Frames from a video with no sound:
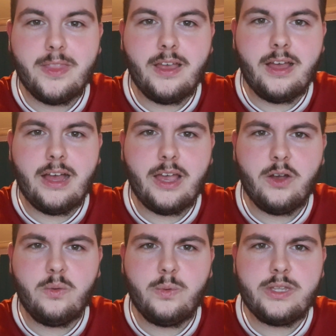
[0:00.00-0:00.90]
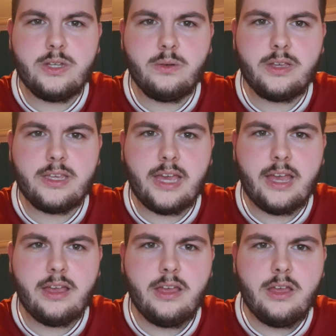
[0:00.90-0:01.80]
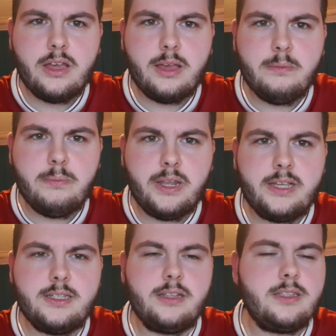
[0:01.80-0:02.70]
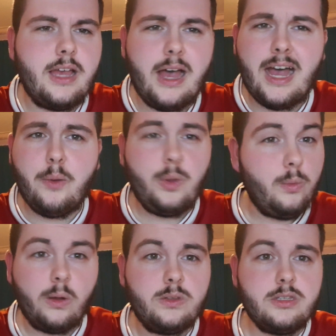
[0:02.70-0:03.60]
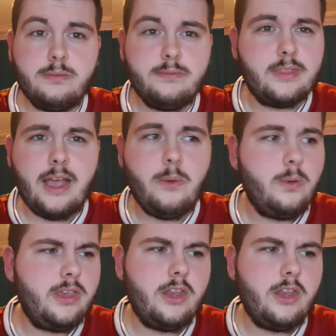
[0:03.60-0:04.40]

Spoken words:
I hope we don't get complacent. We won't now.